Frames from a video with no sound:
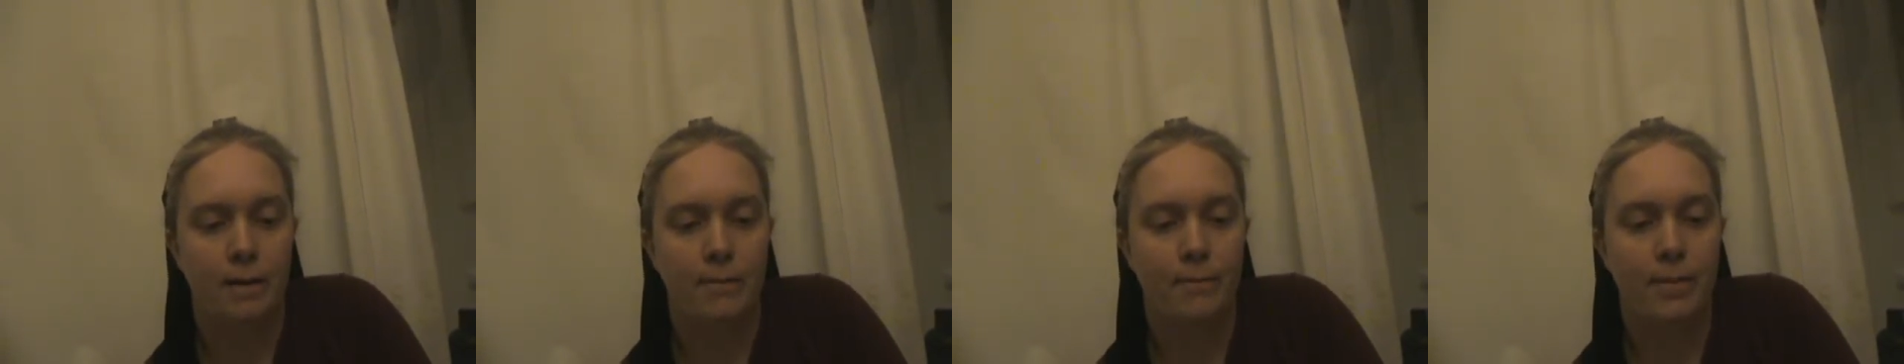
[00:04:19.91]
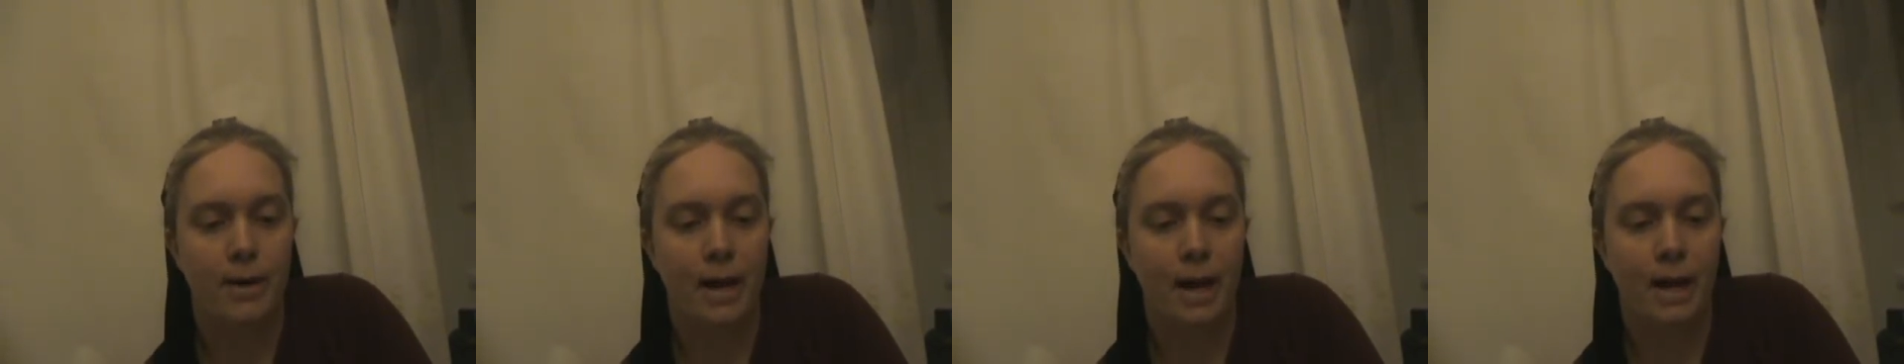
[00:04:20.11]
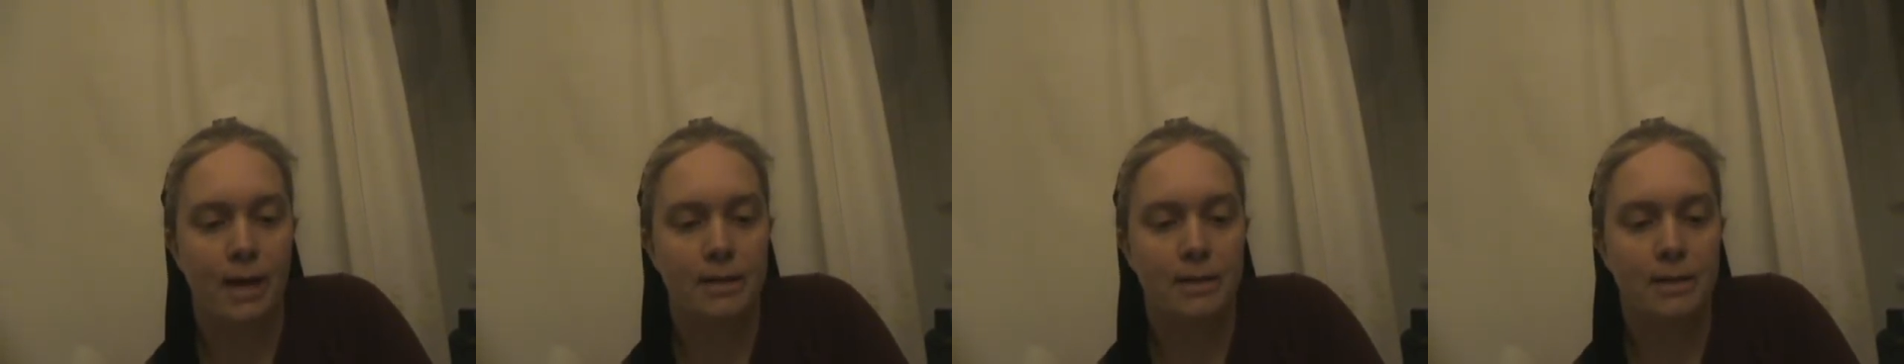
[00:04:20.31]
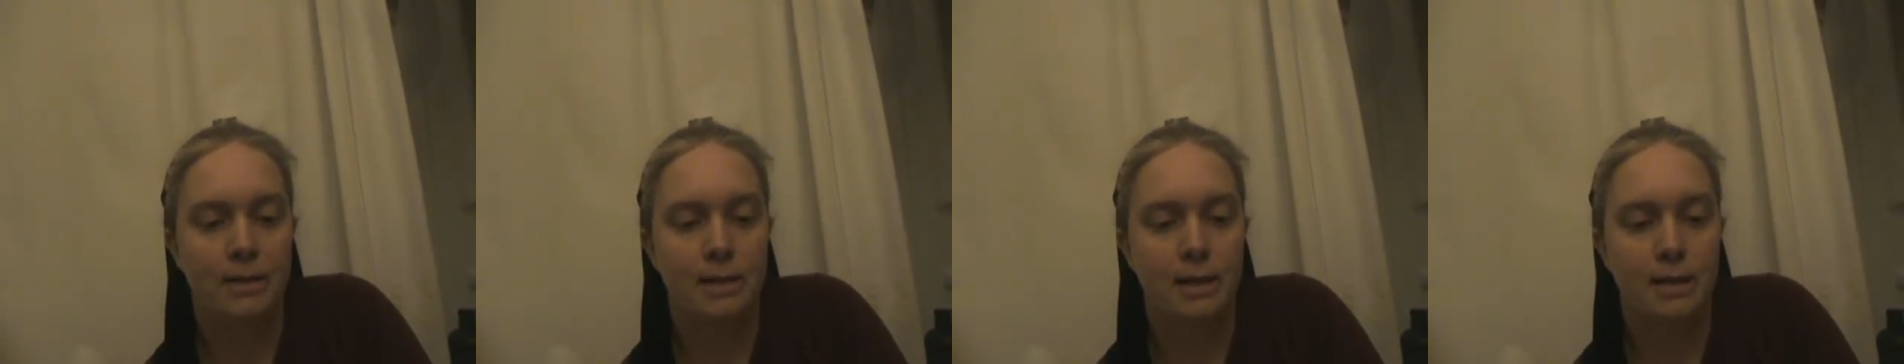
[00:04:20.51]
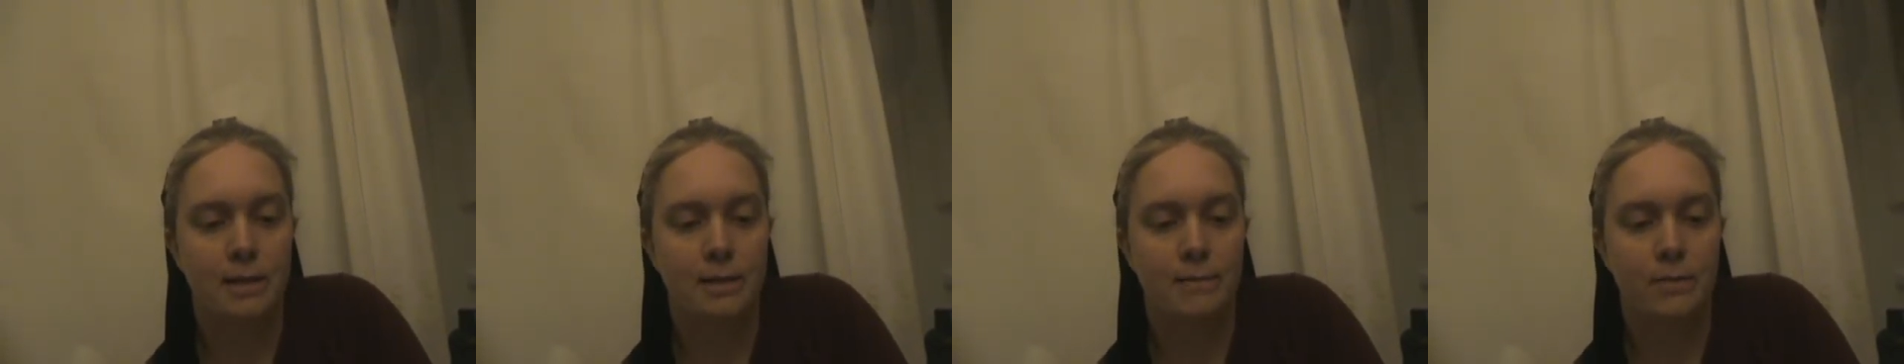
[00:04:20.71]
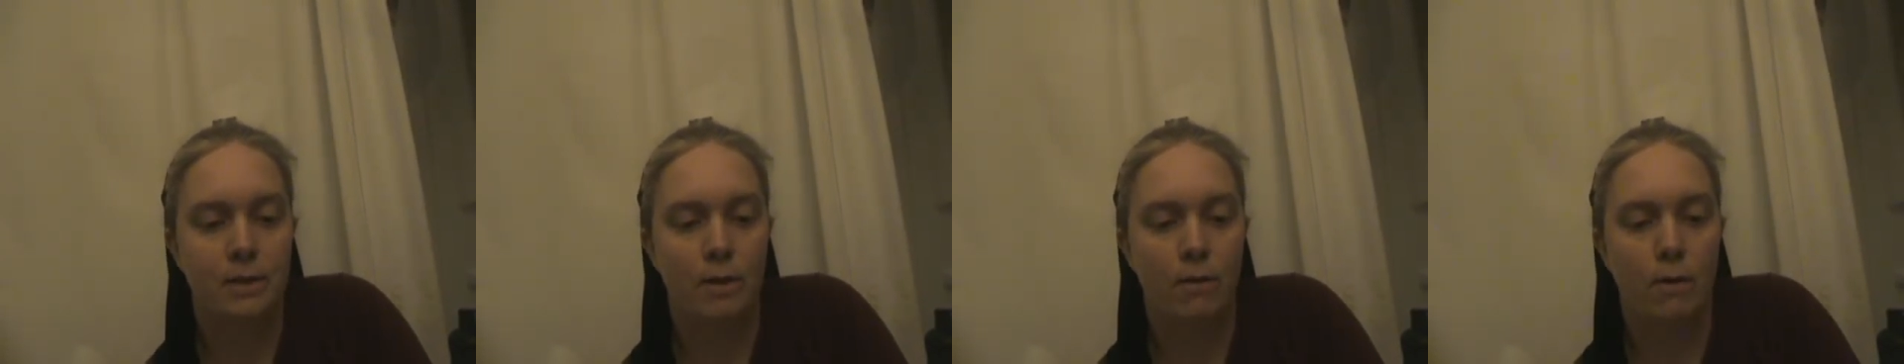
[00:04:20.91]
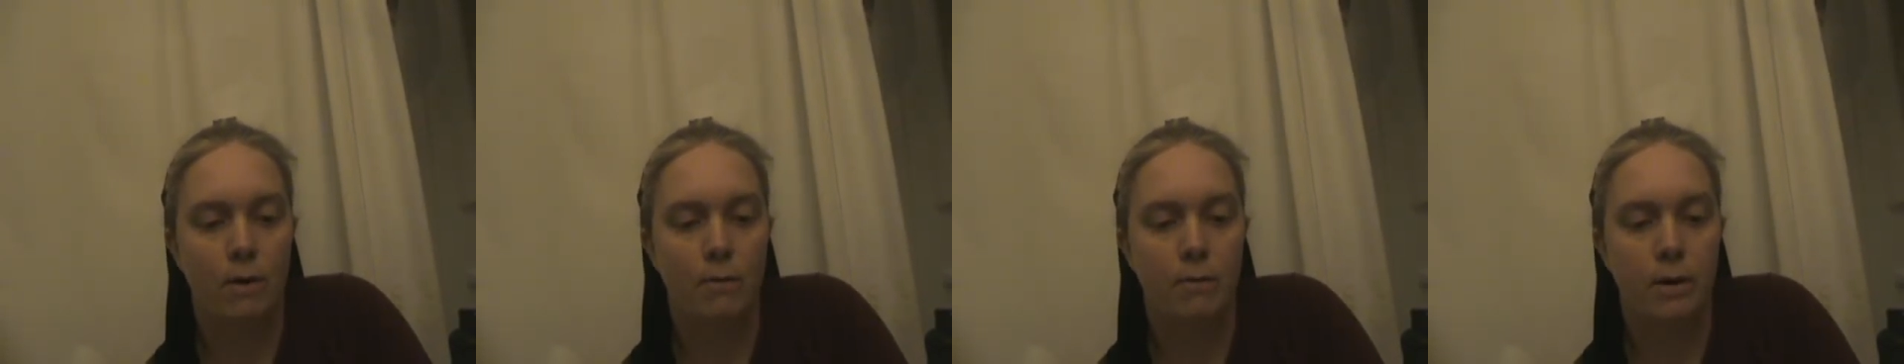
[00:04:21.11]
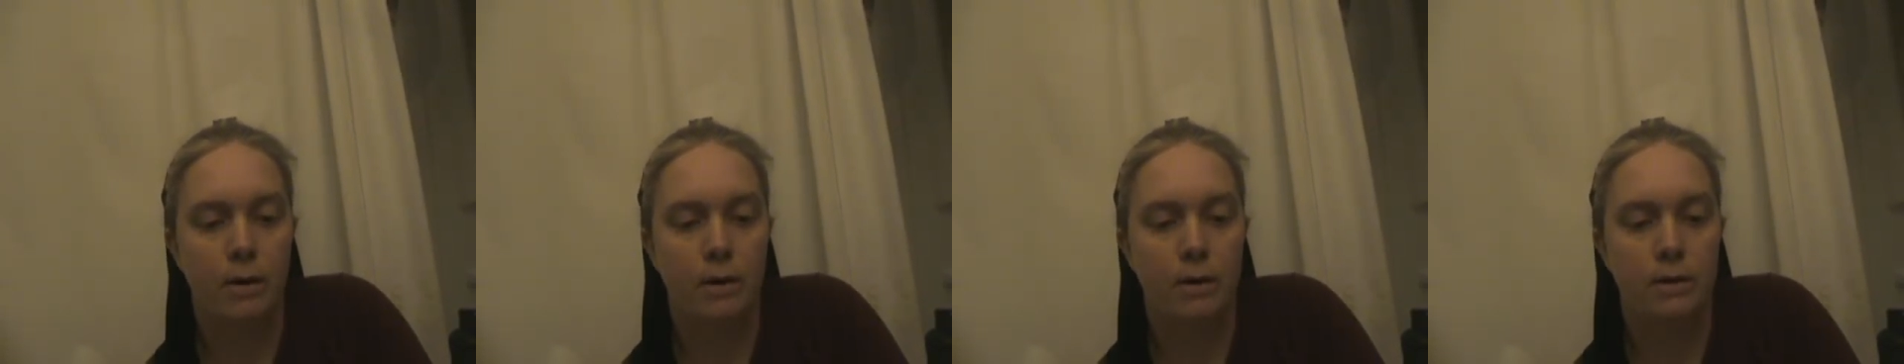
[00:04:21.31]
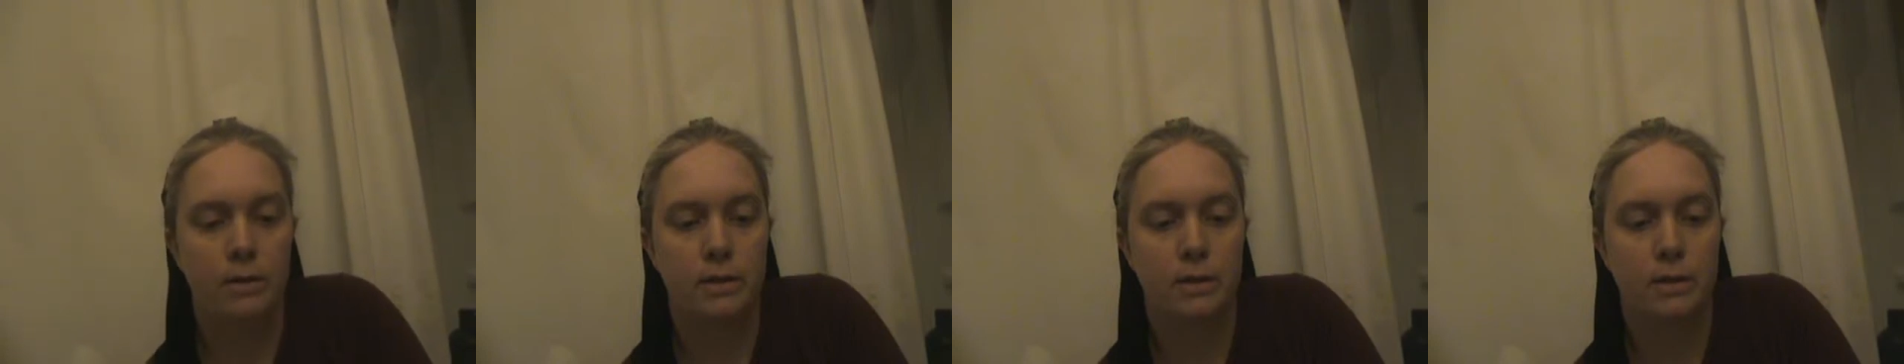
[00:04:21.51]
But as the days of Noah were,